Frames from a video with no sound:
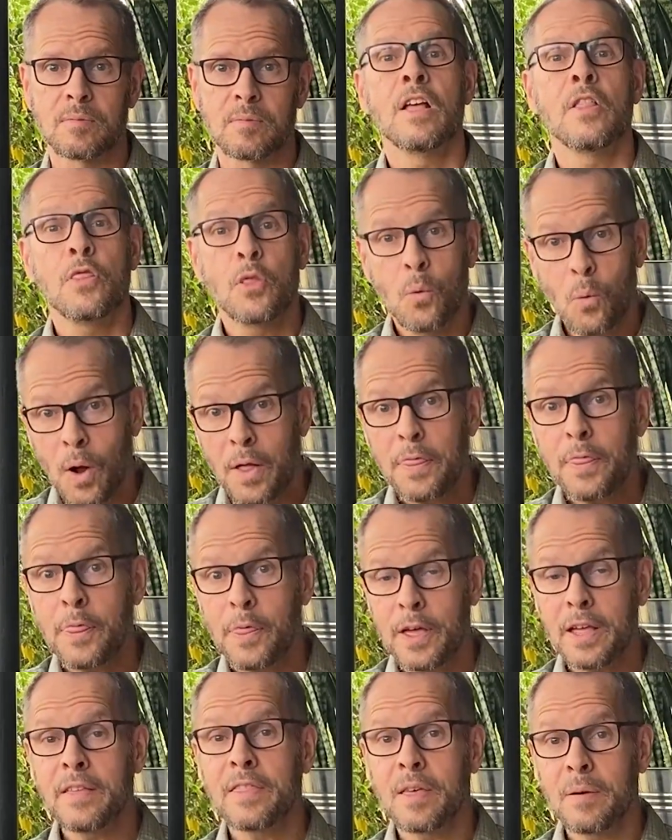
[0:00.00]
The one
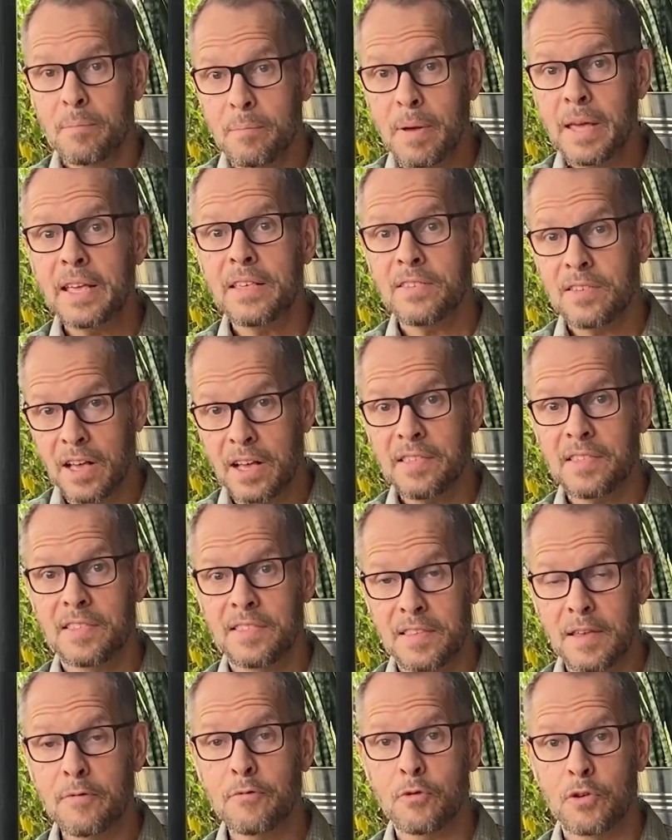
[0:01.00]
thing that makes us
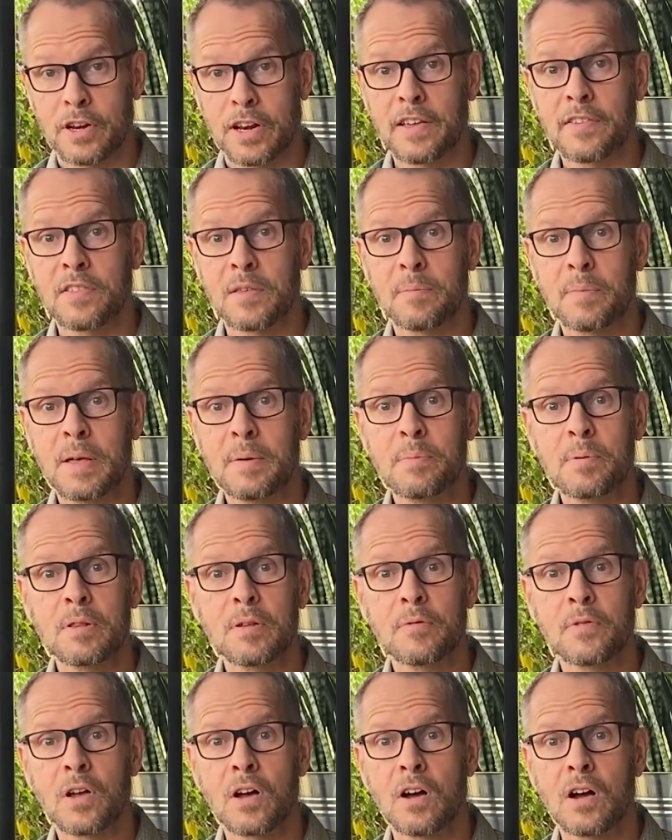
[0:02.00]
different as the people of
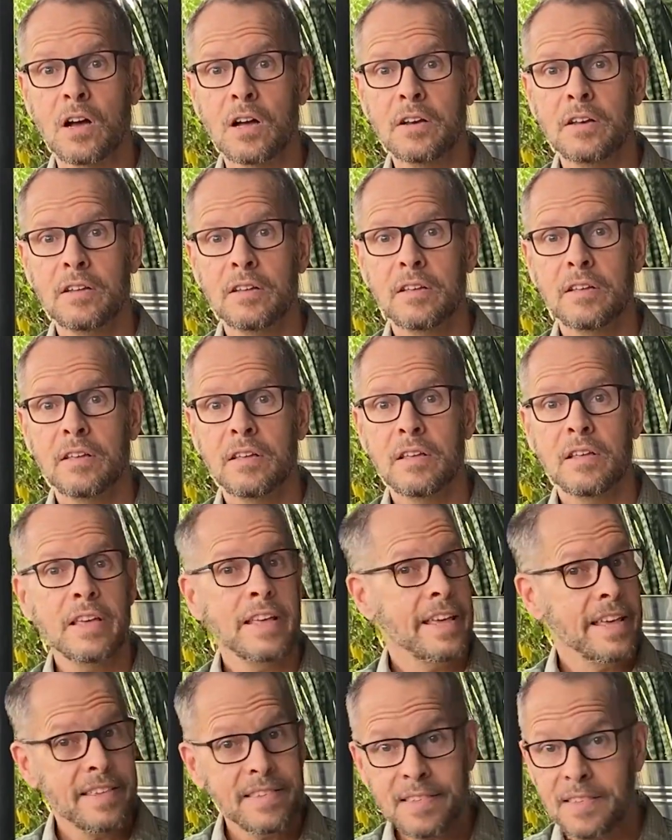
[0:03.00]
God
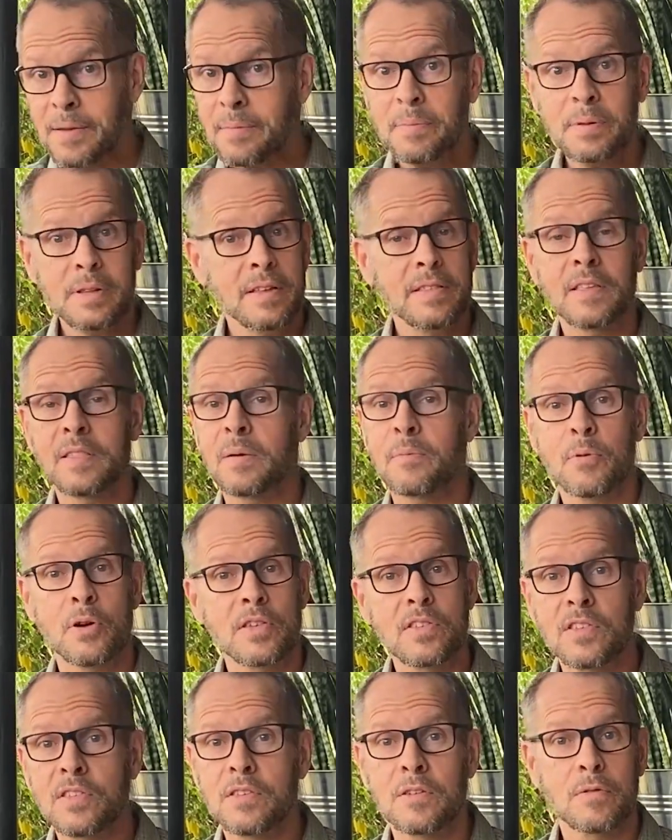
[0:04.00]
is simply that the
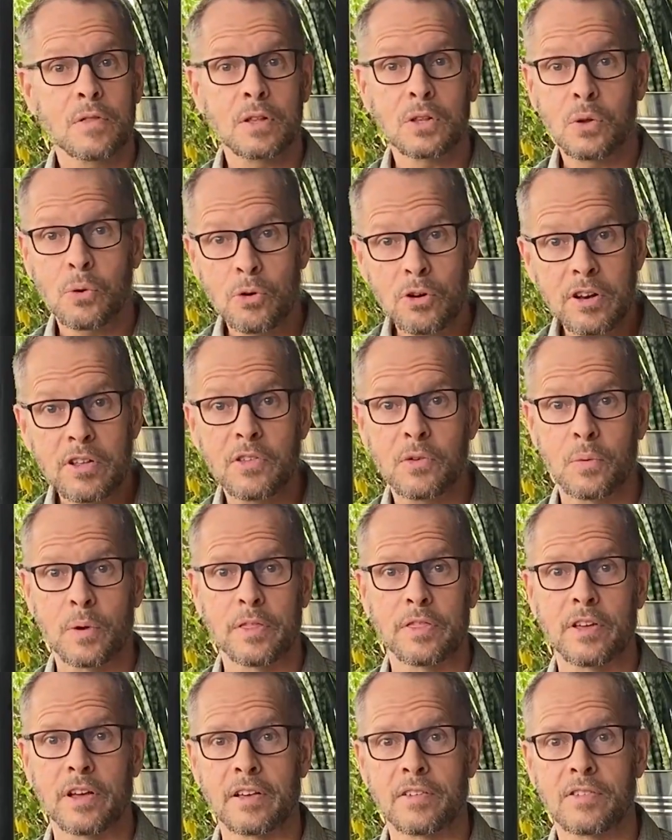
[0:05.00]
presence of the Lord is with
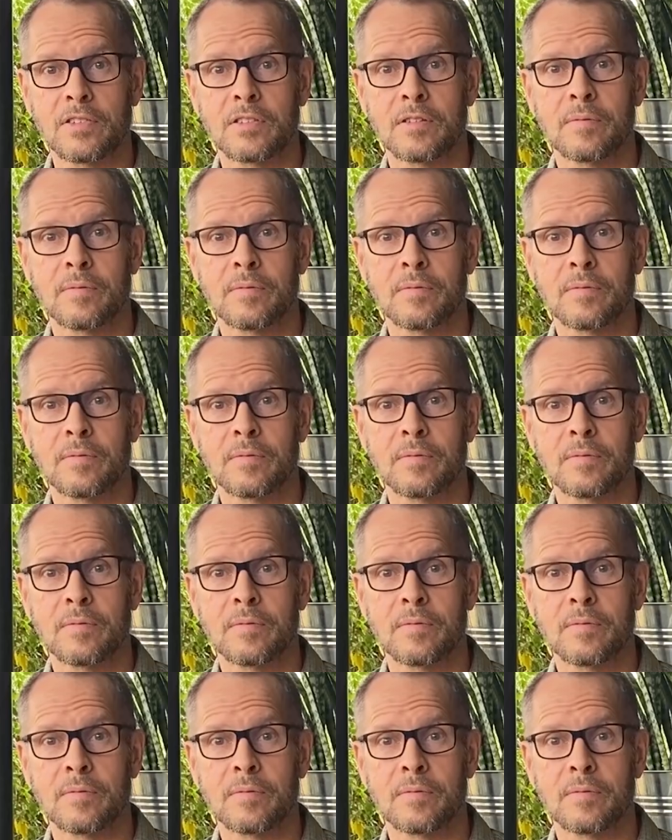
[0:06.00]
us.